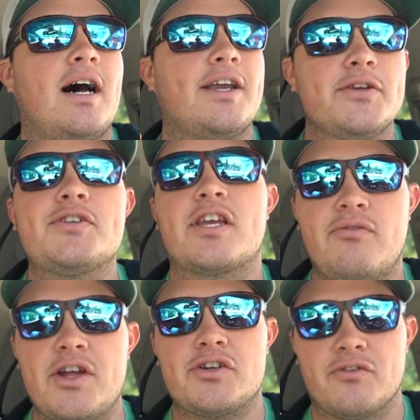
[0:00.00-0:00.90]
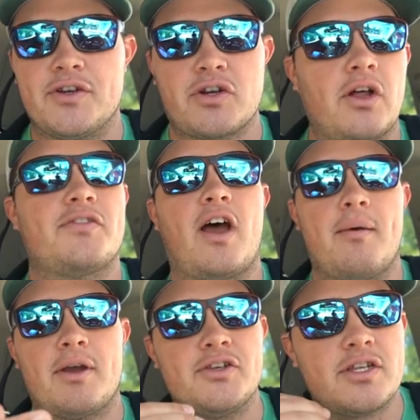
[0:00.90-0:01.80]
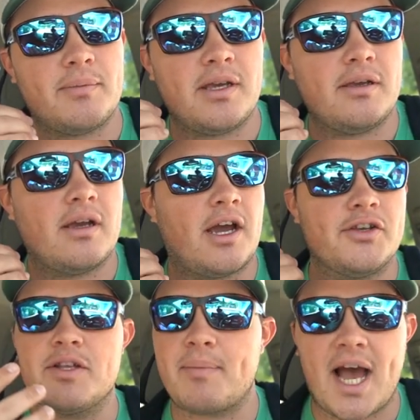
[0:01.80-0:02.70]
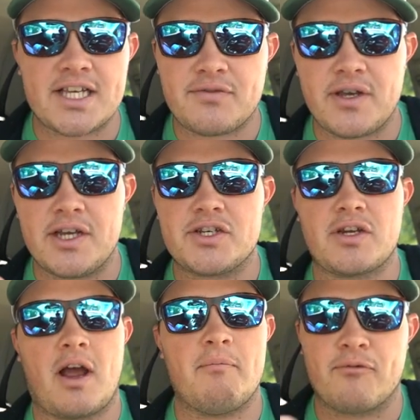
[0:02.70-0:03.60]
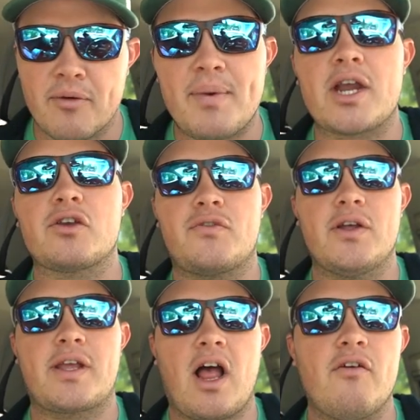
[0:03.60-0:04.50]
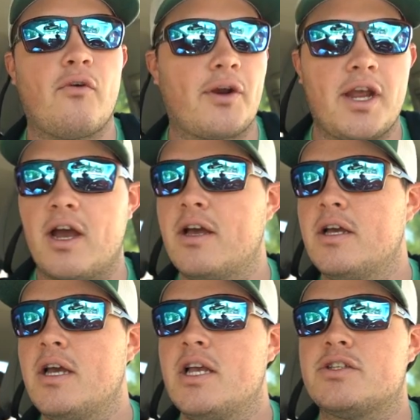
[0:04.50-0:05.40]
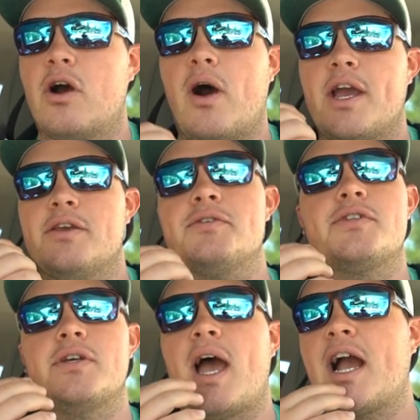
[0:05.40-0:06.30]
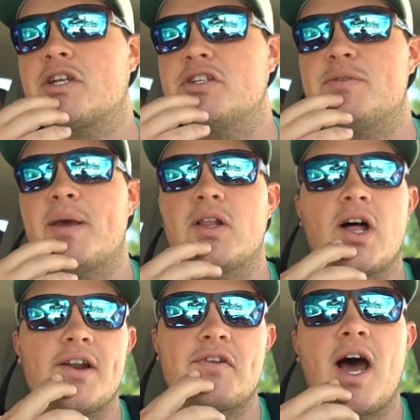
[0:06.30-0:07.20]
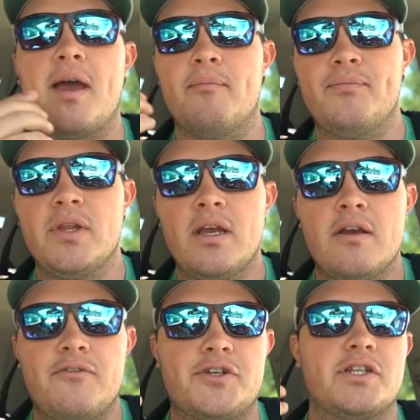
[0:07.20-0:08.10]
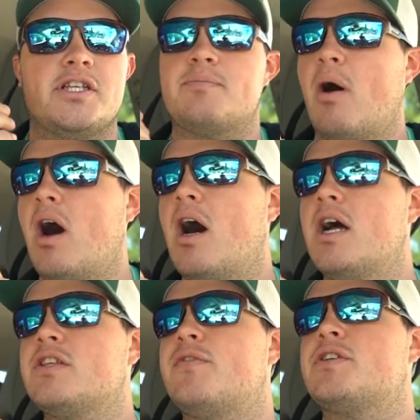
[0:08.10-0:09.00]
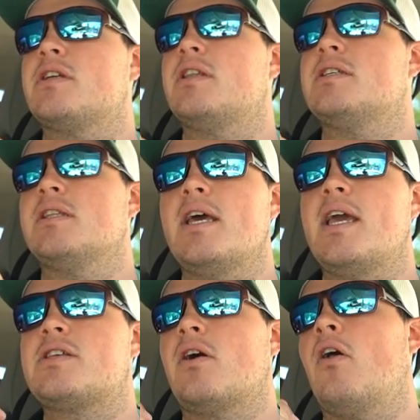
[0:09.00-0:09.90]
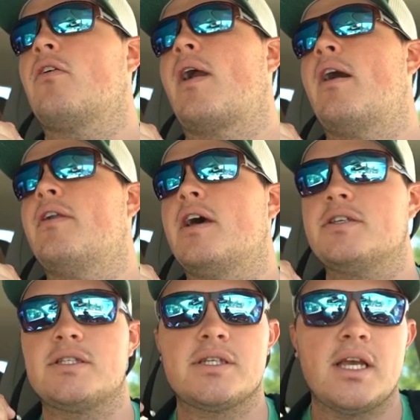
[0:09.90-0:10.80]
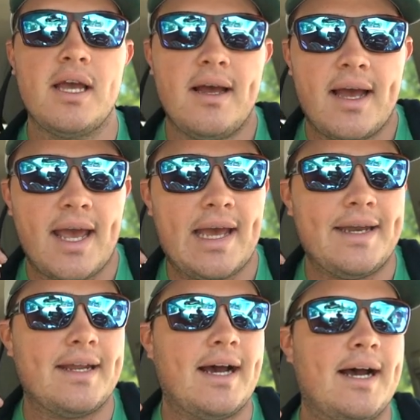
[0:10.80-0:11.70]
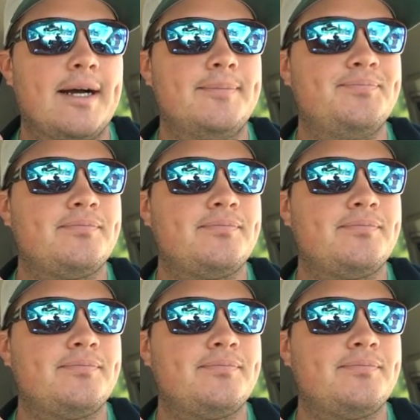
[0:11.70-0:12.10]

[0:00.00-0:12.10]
I used to conventional fish all the time. I used to be, I used to bass fish. I'm from Bakersfield, California. So I used to actually spend a lot of time fishing these ponds, fishing these lakes all around us. And uh,